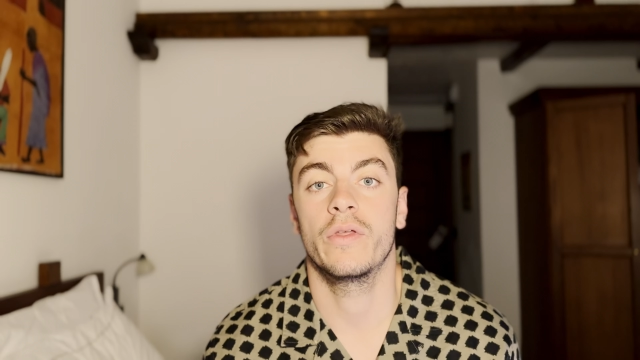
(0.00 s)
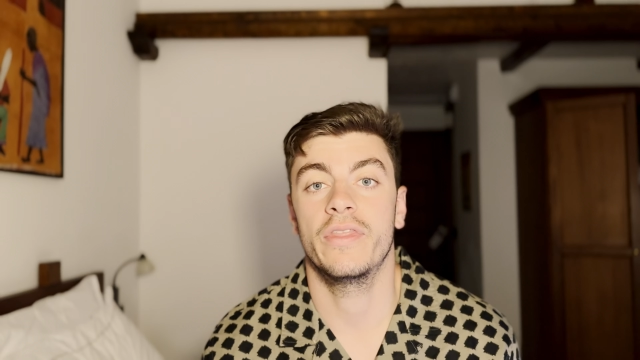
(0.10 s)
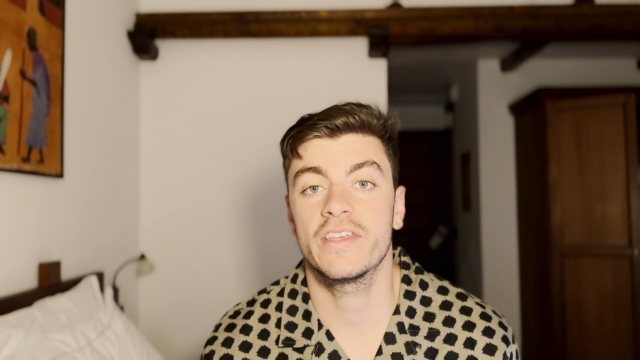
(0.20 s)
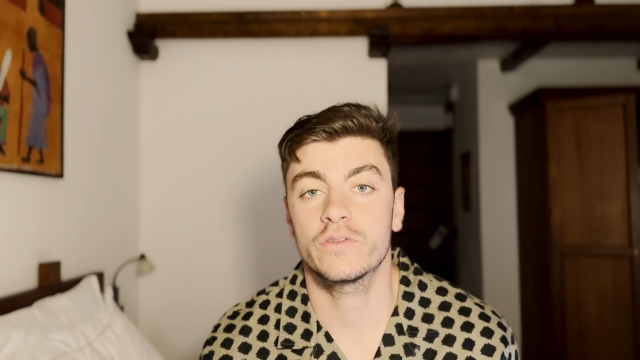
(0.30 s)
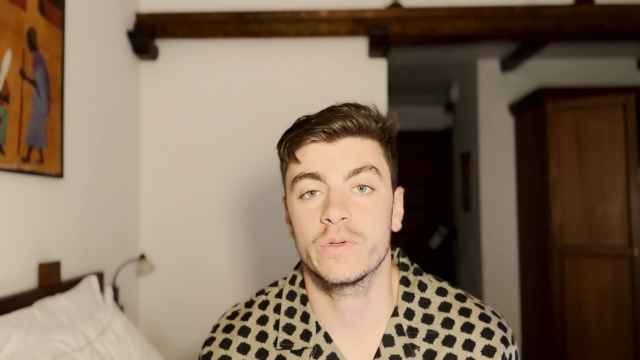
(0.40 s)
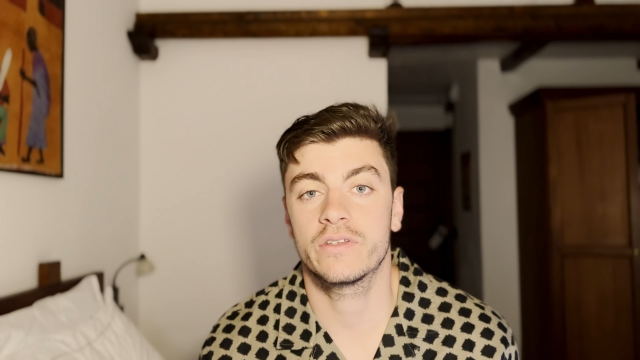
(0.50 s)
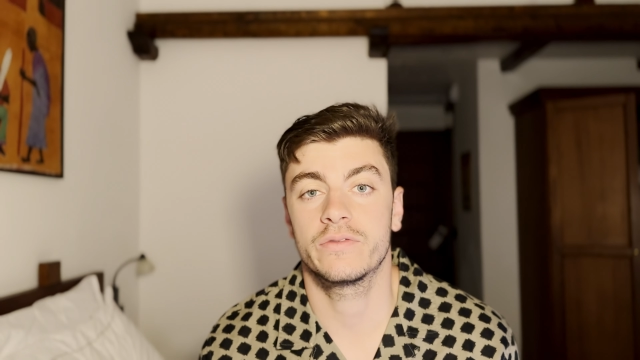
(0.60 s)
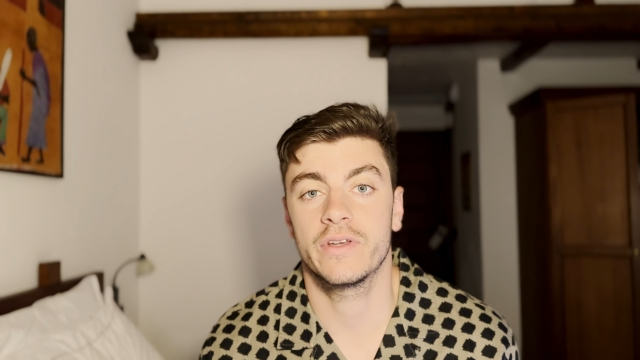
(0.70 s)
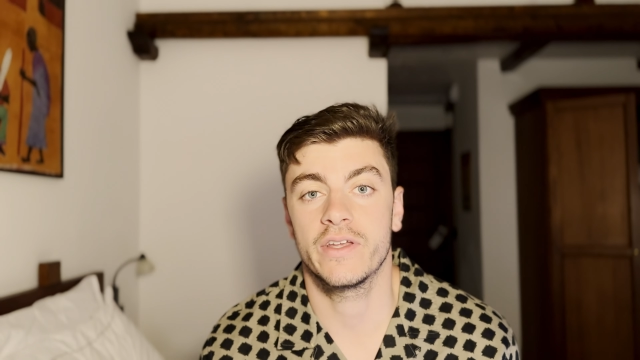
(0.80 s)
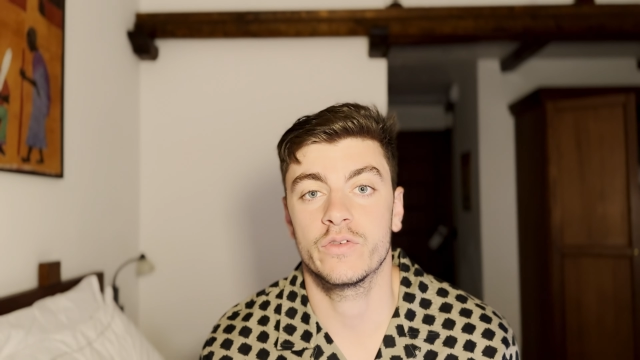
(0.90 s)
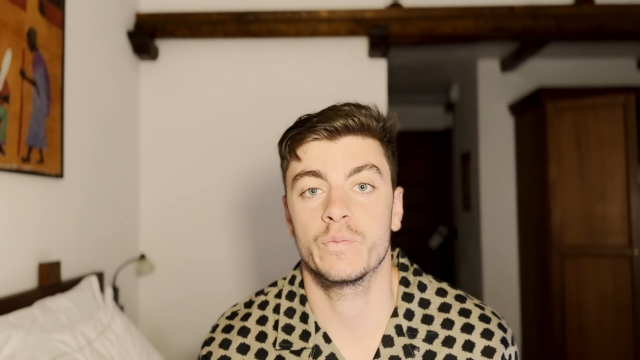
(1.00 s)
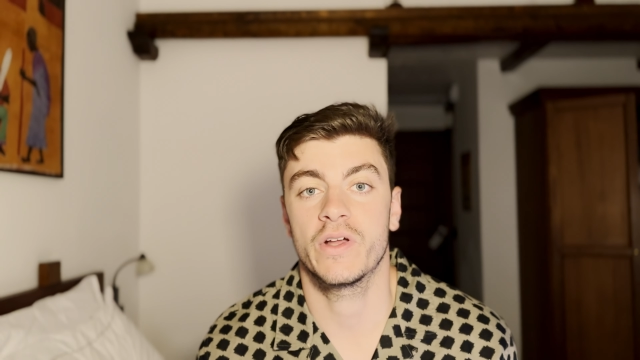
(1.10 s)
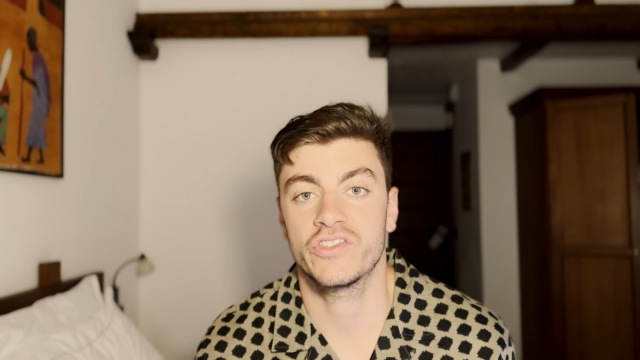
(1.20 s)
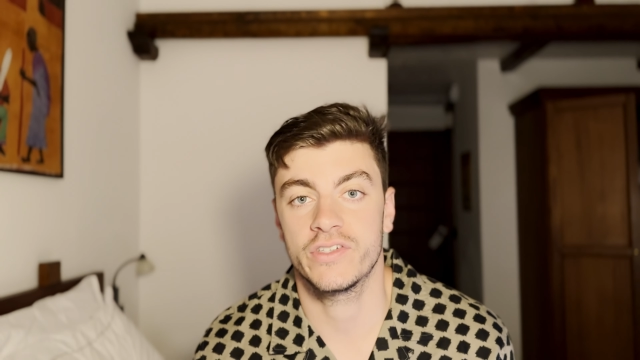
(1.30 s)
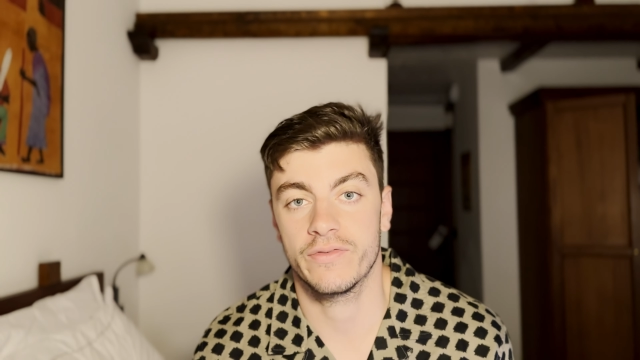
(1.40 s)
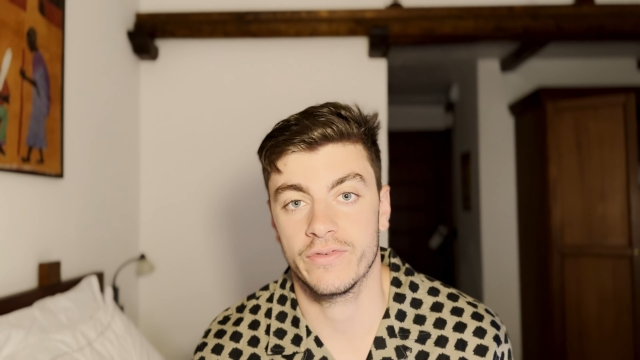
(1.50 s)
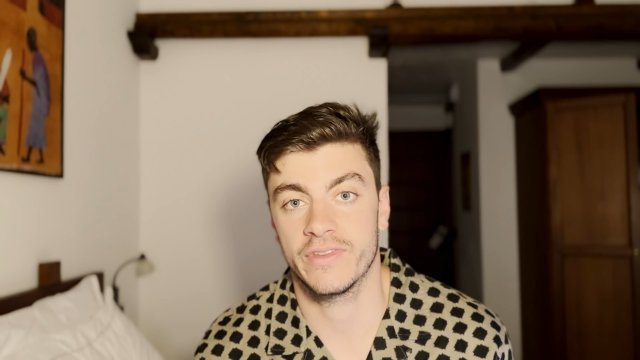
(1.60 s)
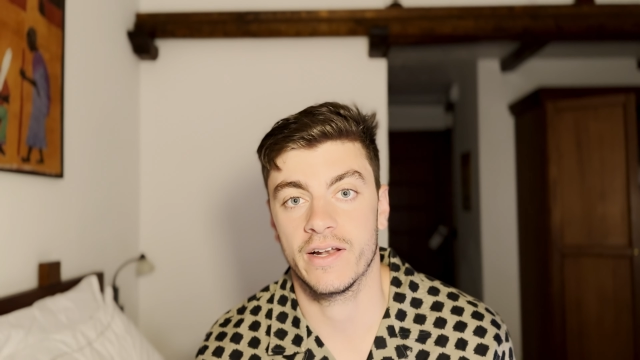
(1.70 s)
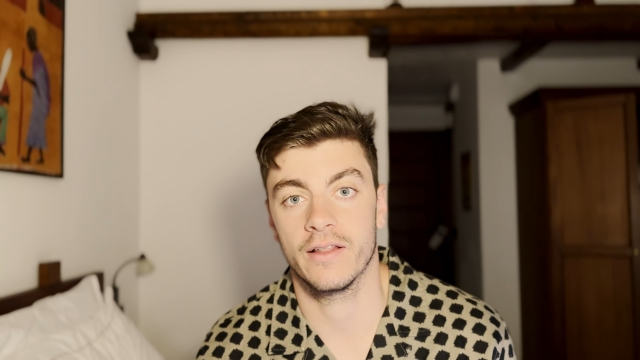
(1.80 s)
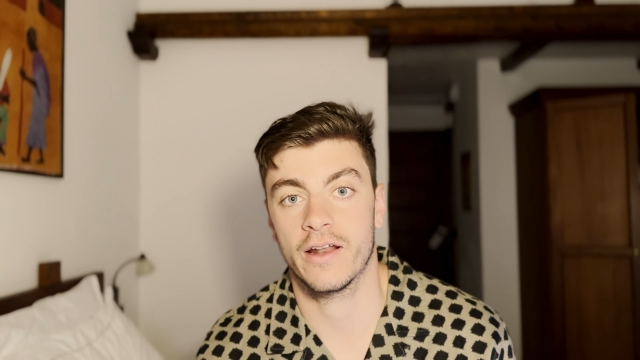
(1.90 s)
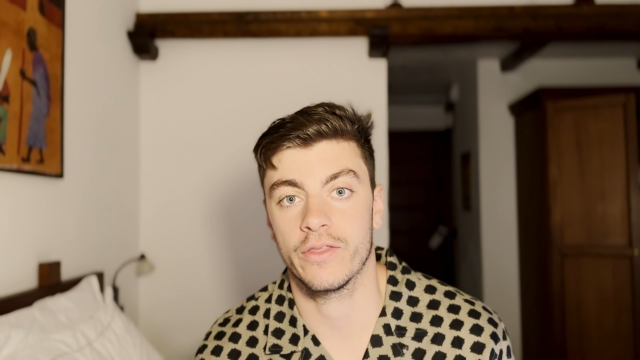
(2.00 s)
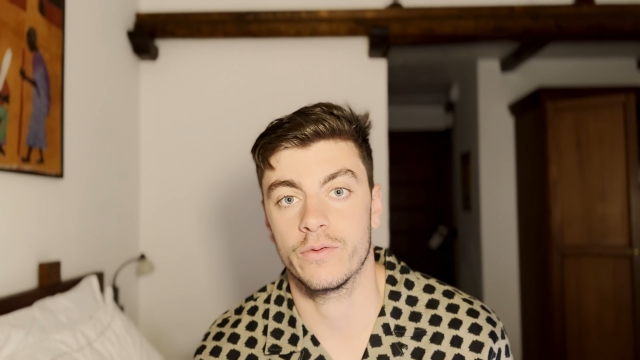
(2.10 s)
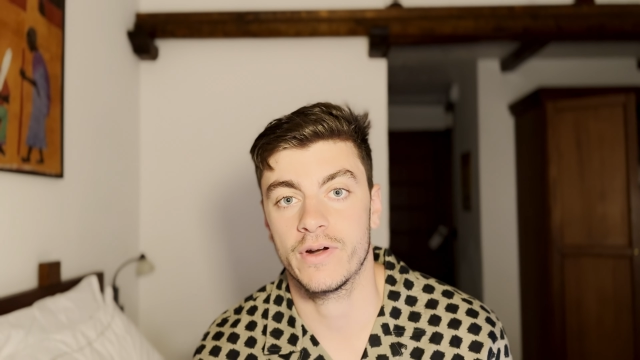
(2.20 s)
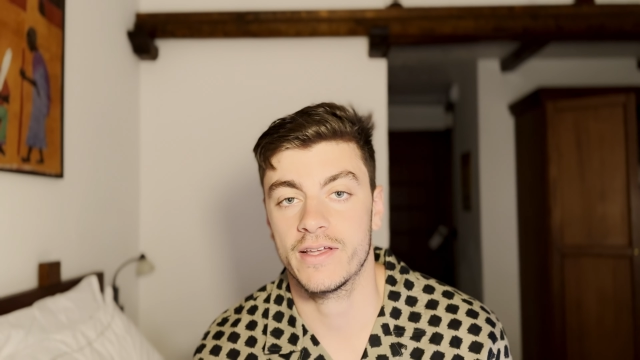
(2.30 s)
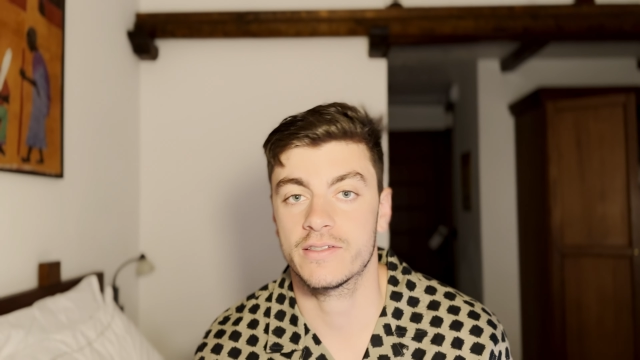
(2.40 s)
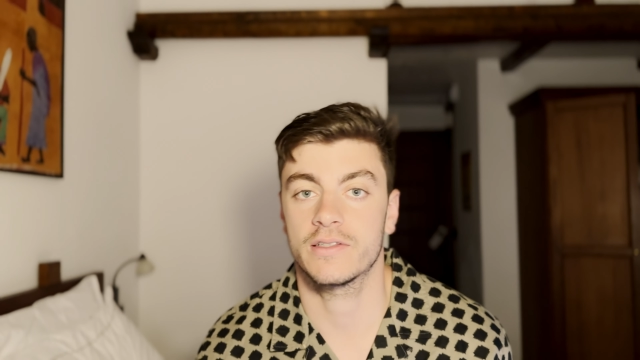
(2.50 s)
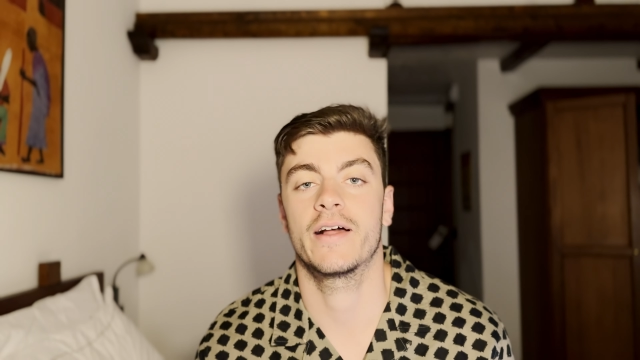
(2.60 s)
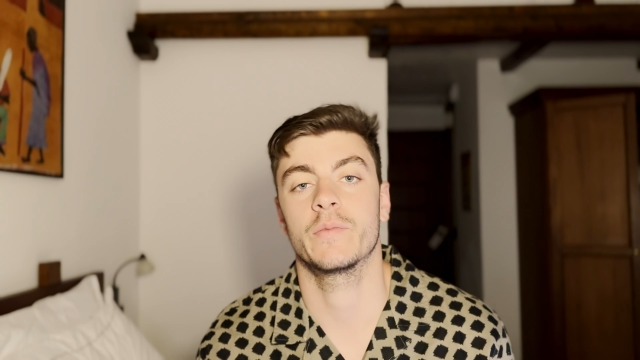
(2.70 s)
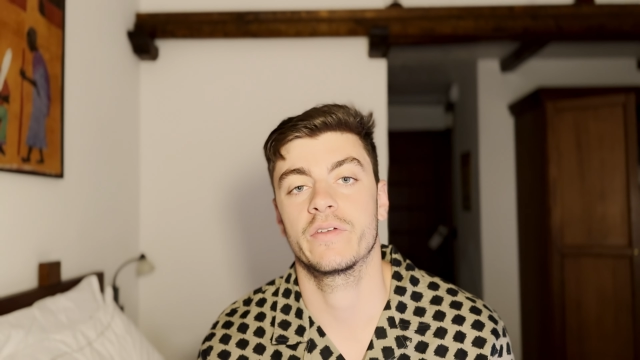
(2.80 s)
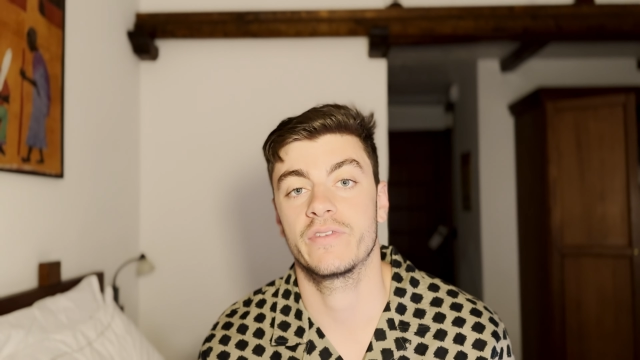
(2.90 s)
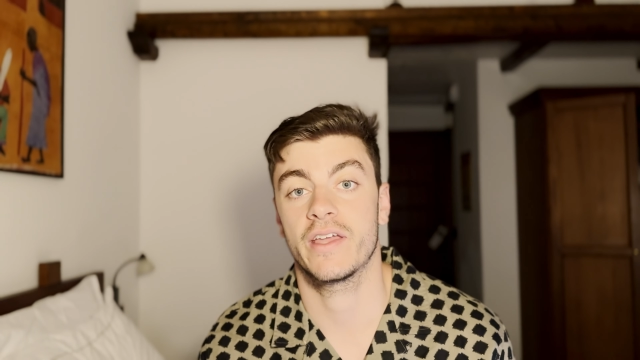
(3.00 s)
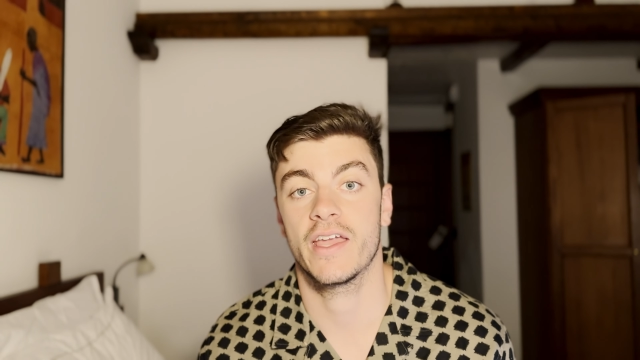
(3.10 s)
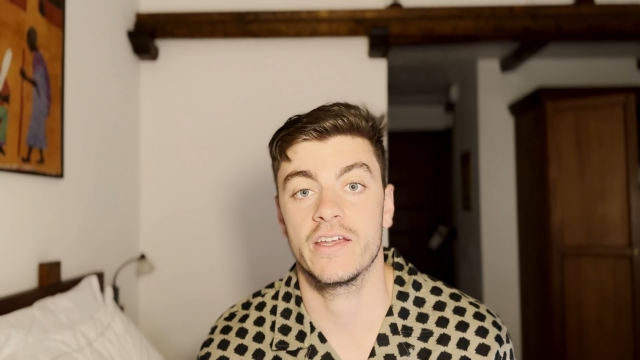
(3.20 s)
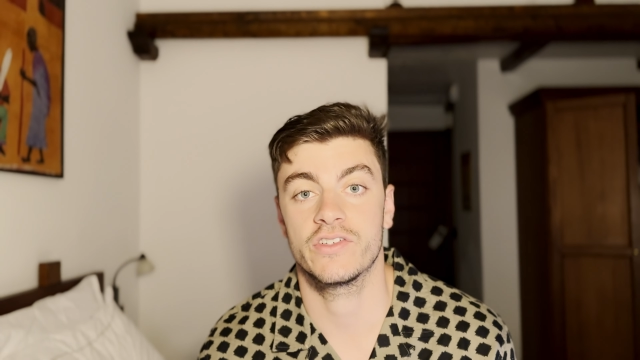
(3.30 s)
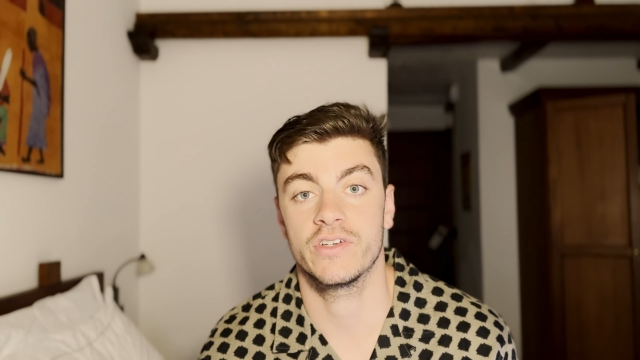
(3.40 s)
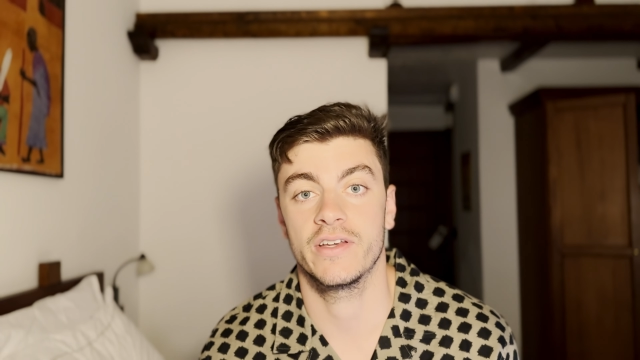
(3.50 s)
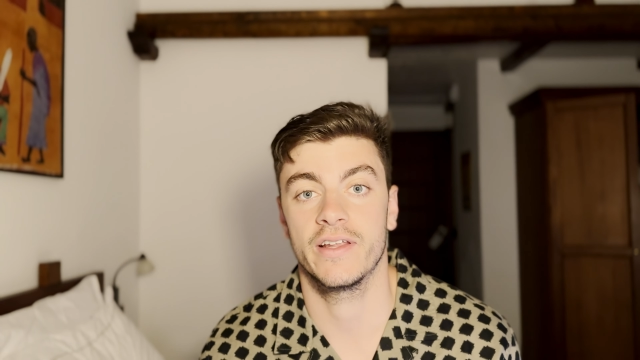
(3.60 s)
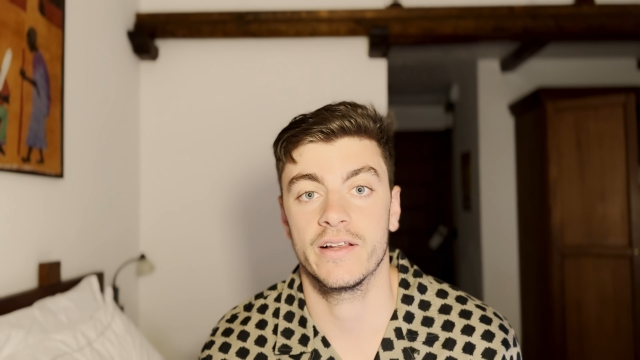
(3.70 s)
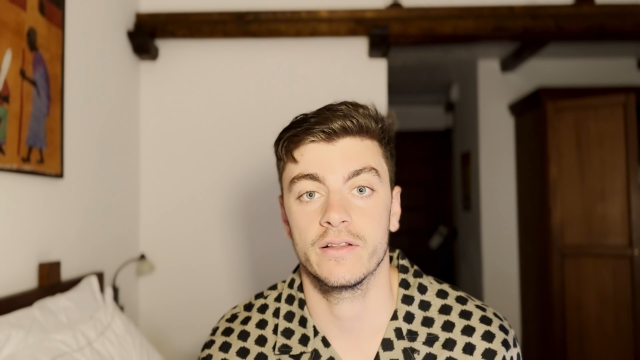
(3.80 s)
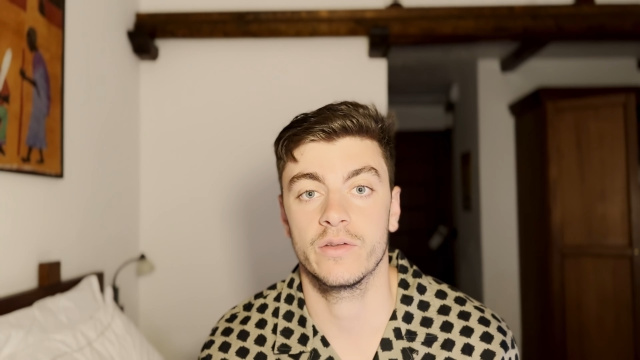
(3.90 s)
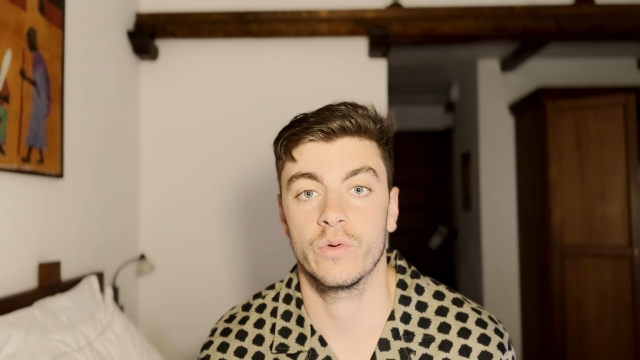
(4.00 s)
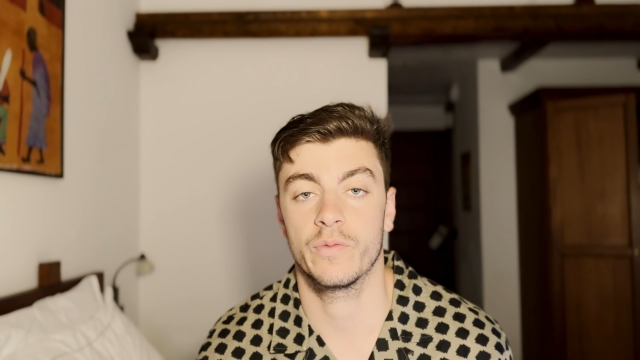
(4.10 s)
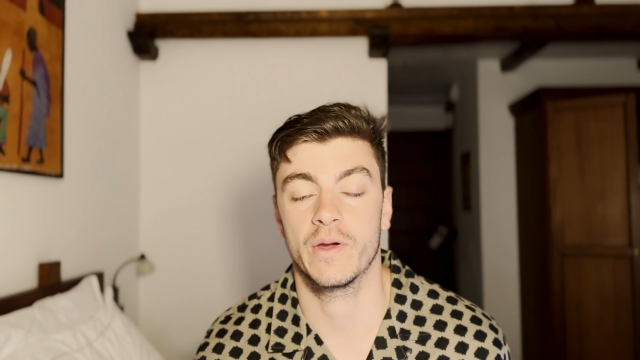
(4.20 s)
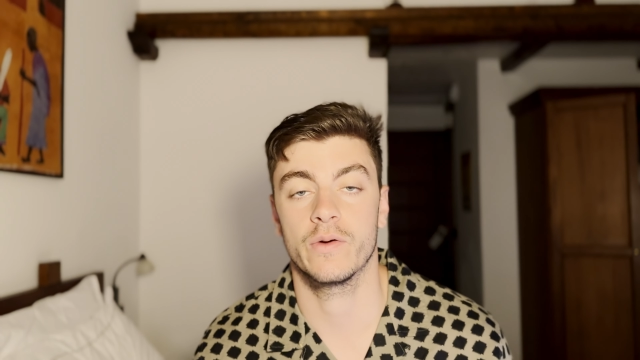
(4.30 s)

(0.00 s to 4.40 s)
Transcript: This week's video is much different than a lot of the rest. I'm on vacation in Italy with my